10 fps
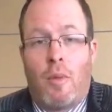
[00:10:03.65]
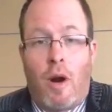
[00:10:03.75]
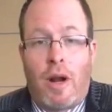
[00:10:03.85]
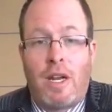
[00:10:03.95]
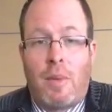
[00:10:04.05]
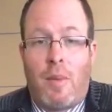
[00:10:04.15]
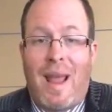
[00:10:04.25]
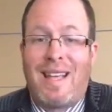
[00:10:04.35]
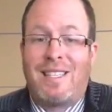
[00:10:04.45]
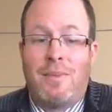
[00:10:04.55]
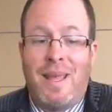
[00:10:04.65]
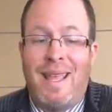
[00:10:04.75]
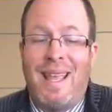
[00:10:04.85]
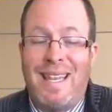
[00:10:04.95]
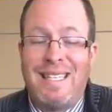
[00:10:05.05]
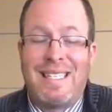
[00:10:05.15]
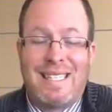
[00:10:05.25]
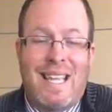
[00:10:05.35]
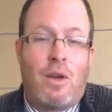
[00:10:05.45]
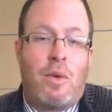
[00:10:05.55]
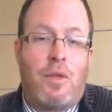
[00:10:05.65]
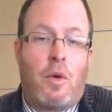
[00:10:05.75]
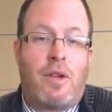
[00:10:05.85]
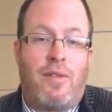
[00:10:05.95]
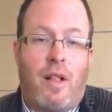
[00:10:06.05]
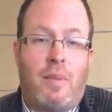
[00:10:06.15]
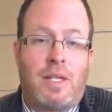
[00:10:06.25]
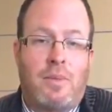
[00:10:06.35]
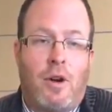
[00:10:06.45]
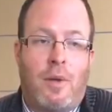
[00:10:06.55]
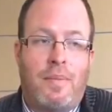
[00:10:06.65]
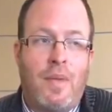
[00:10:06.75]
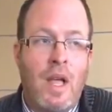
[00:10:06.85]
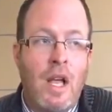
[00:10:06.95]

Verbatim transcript: your marketing department has to be in sync with your development department.